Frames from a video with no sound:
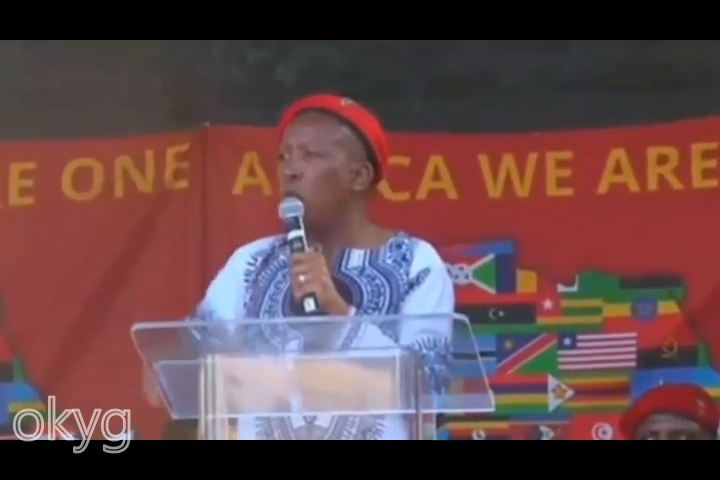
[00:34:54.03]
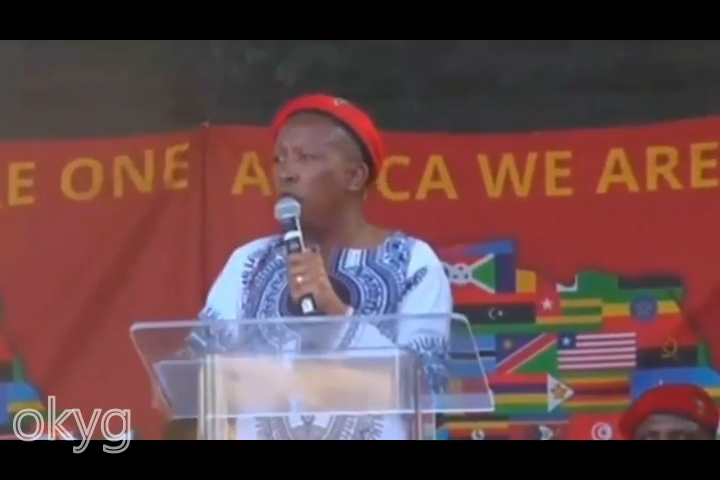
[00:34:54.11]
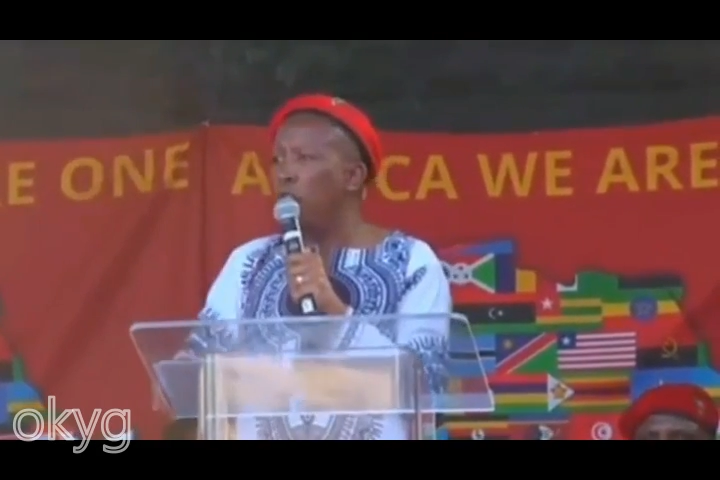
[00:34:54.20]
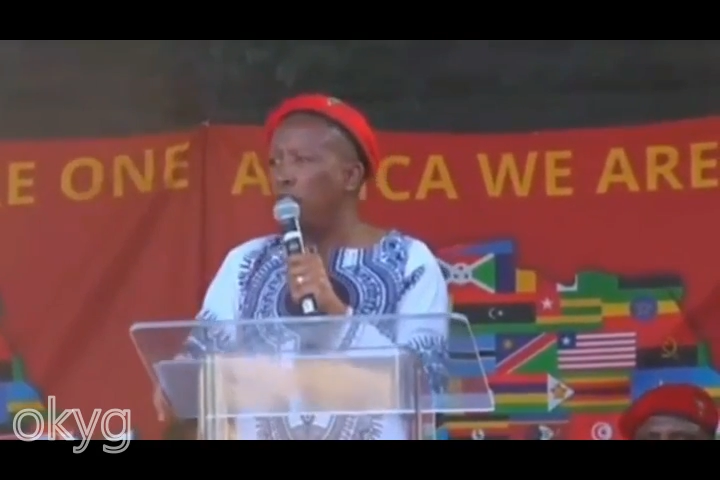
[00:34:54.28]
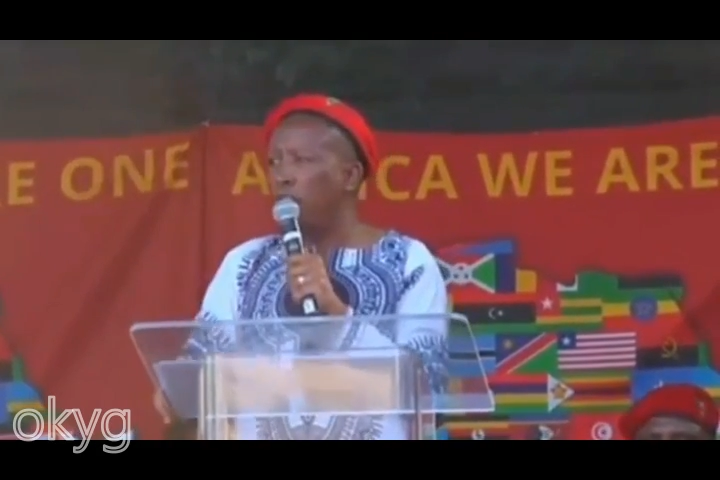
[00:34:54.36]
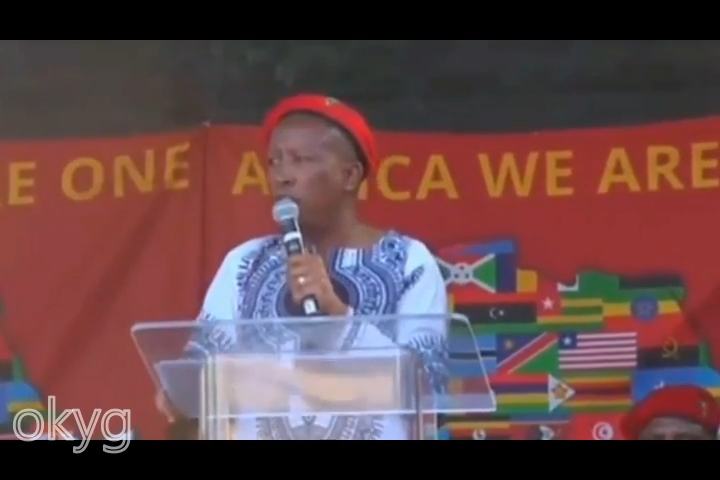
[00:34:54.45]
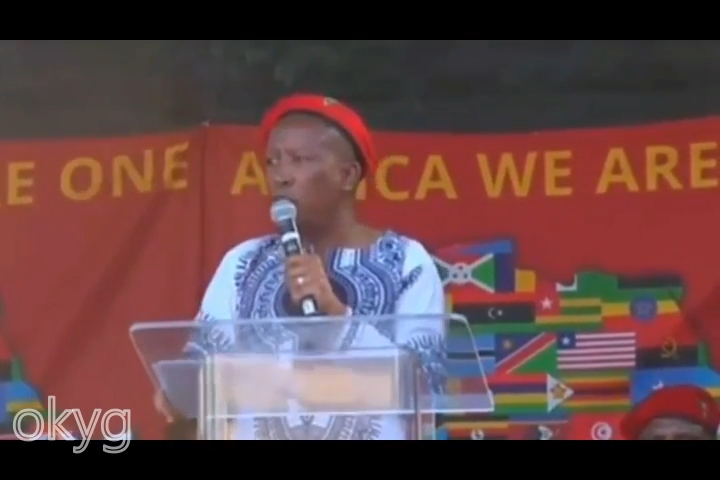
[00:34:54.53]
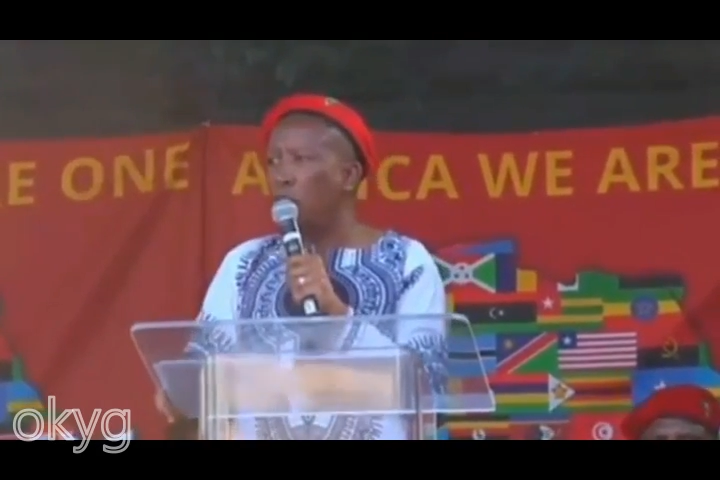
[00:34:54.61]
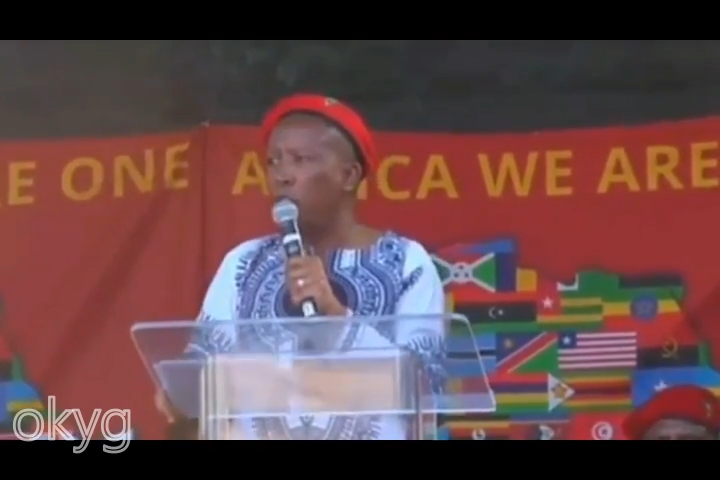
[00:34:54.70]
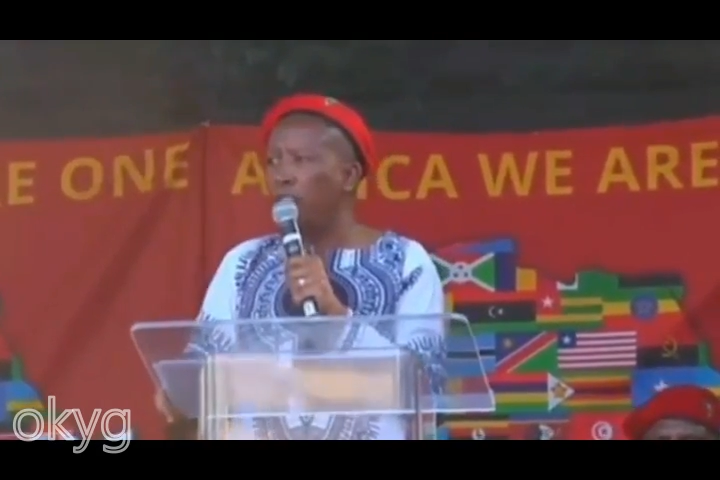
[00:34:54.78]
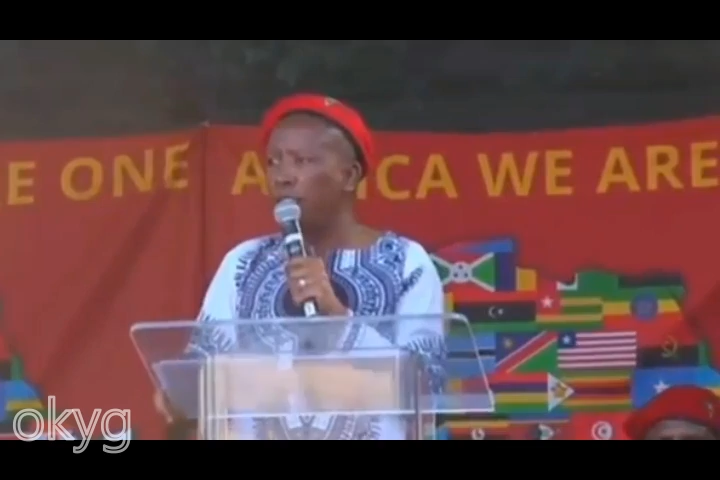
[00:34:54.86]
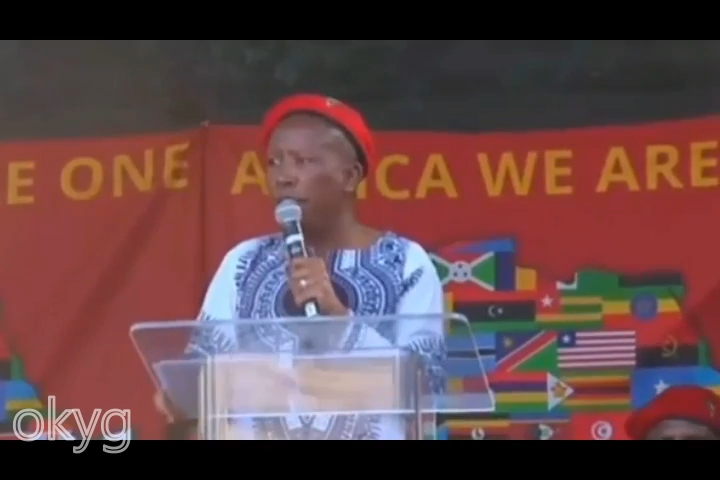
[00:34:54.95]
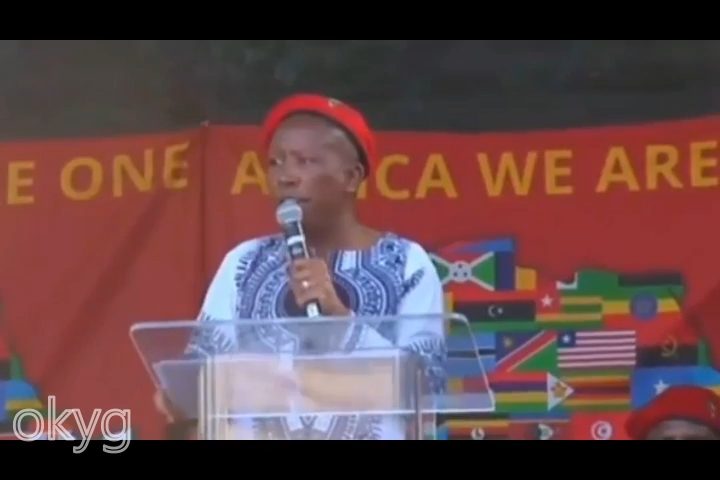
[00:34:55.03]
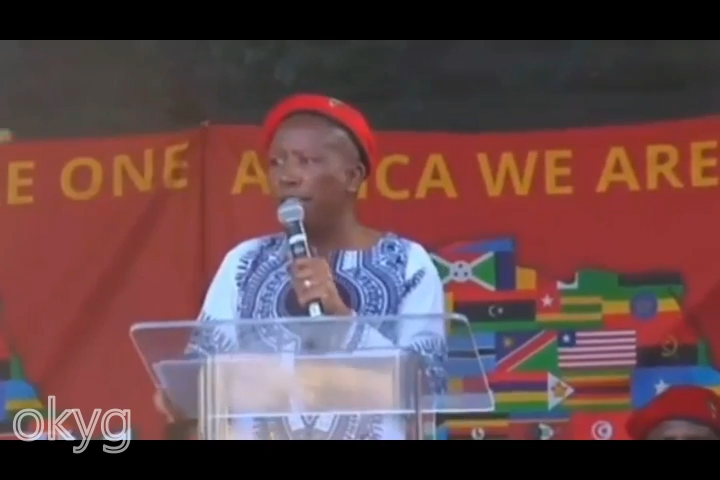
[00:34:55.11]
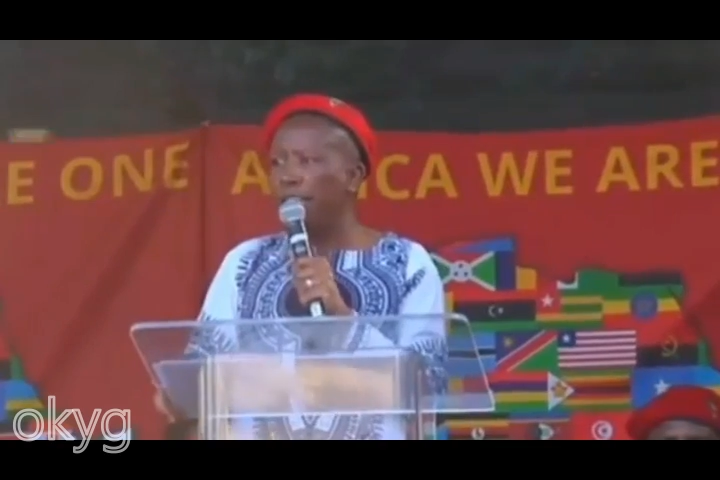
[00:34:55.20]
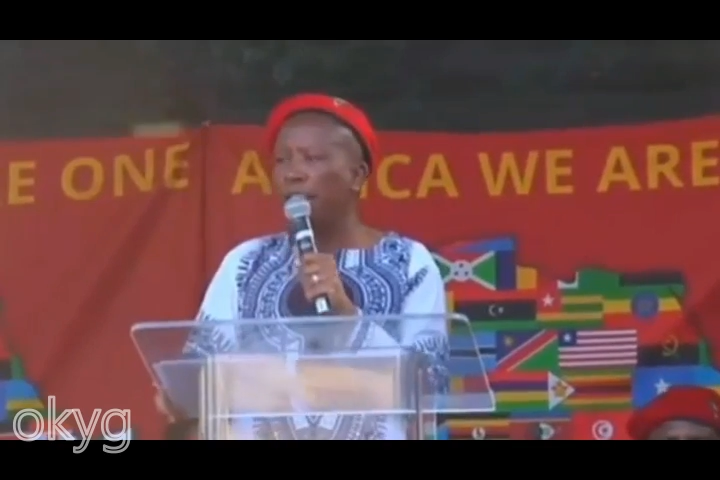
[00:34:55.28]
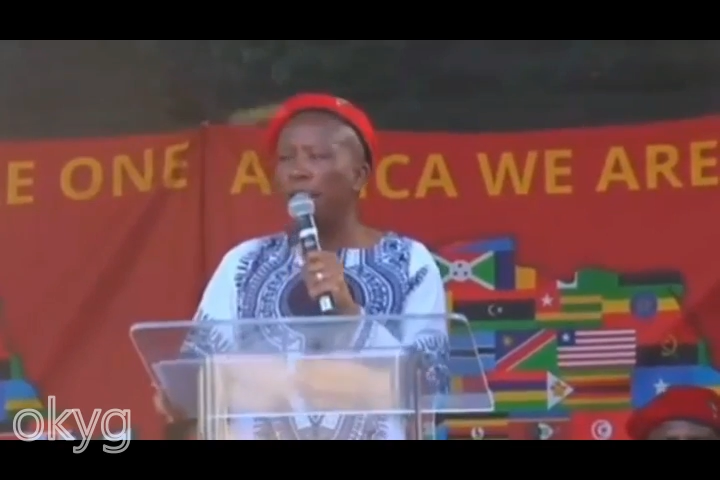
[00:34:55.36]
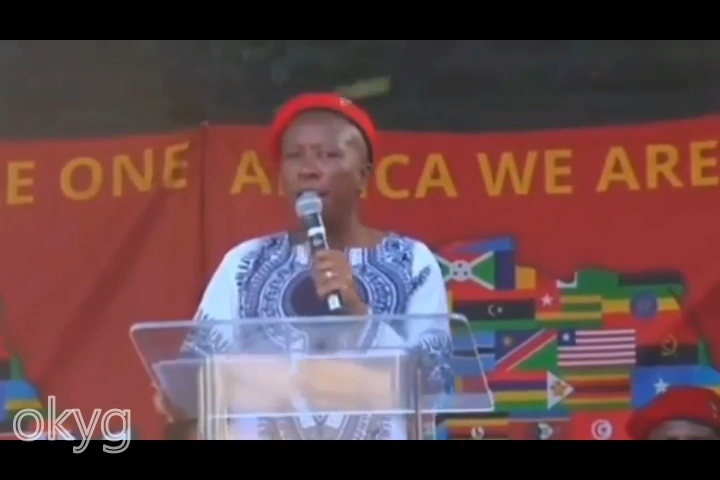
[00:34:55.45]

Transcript: over the continent